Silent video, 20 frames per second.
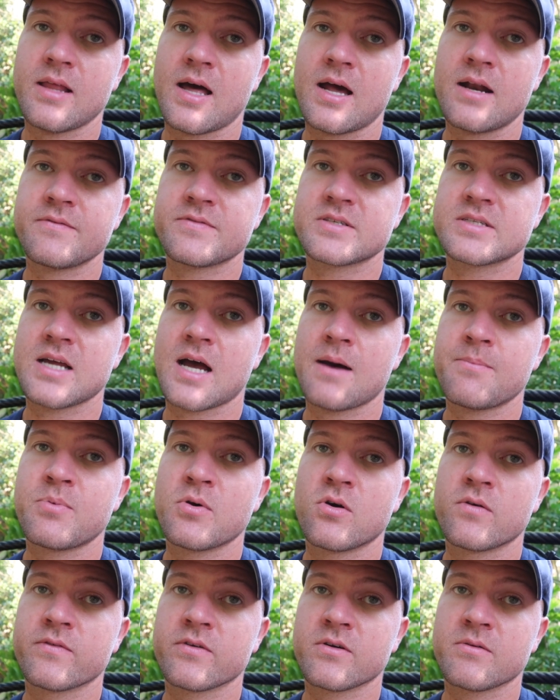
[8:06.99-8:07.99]
a lot of
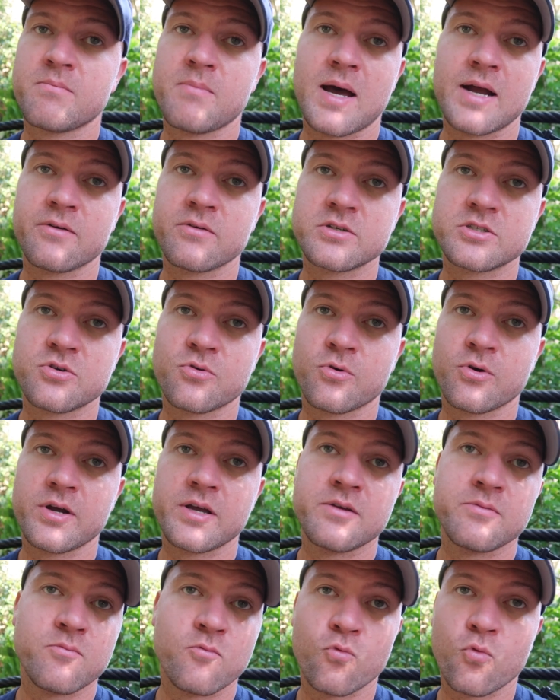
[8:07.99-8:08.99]
stopover
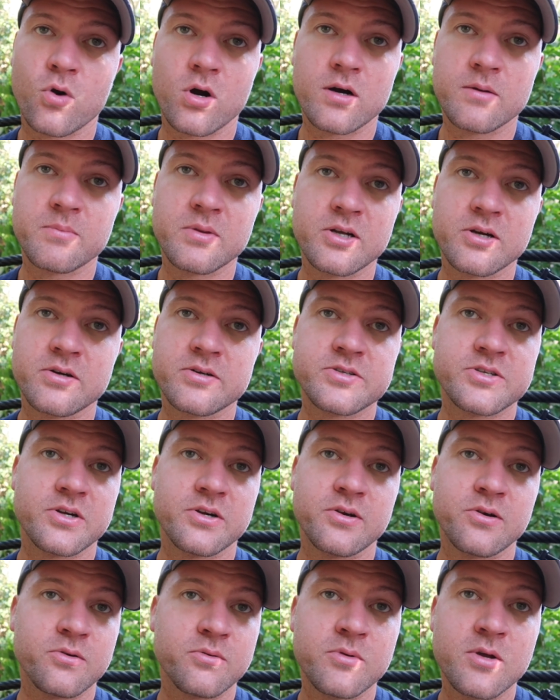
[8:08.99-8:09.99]
migratory warblers
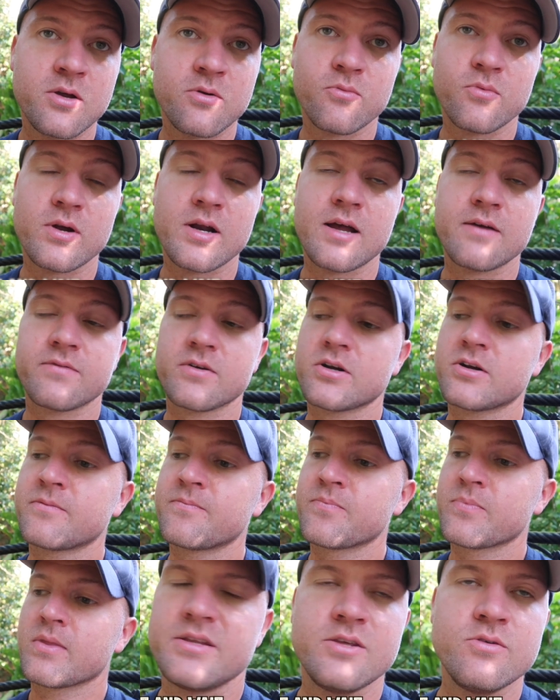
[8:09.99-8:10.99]
or whatever,
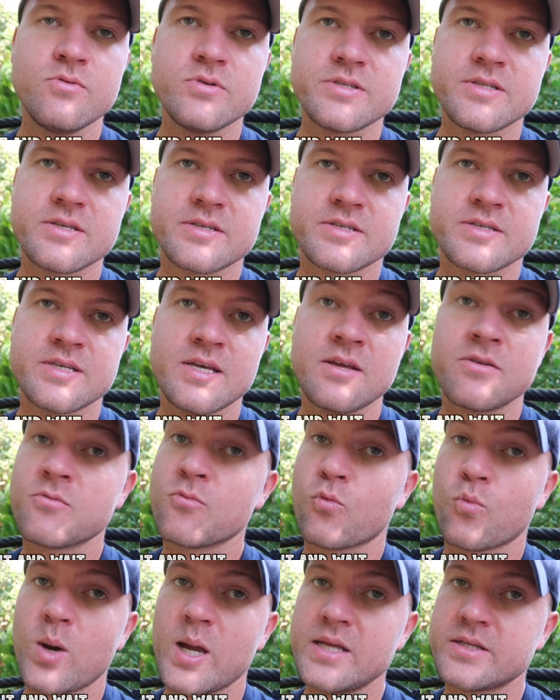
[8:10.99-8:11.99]
use the sit
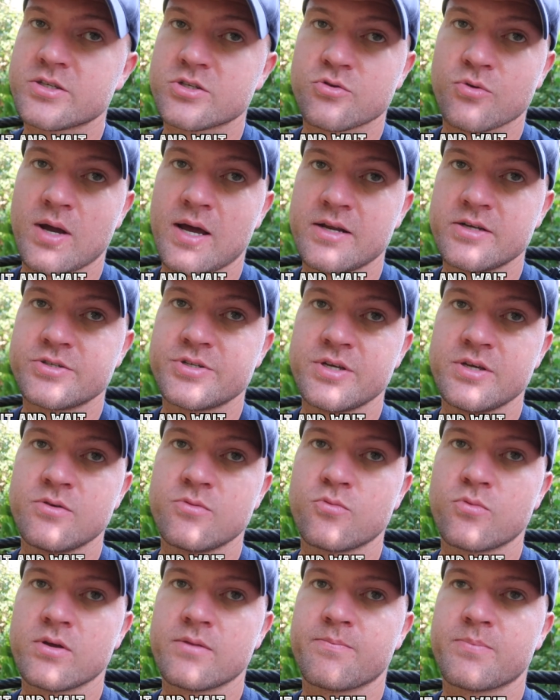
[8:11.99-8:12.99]
and wait
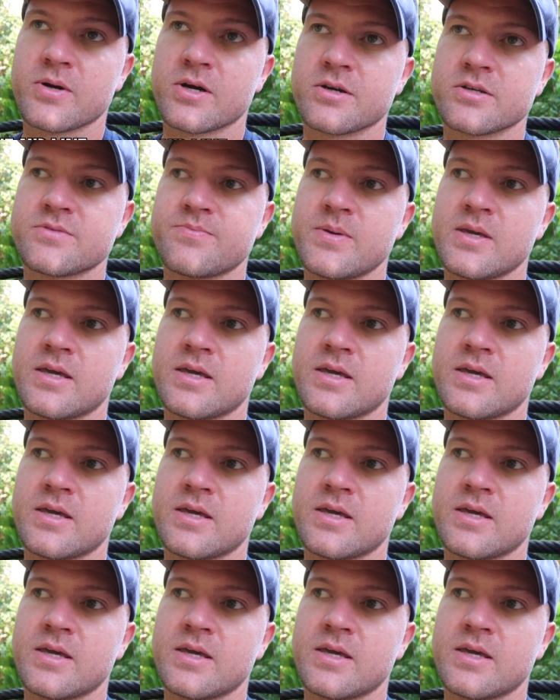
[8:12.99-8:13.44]
strategy with birds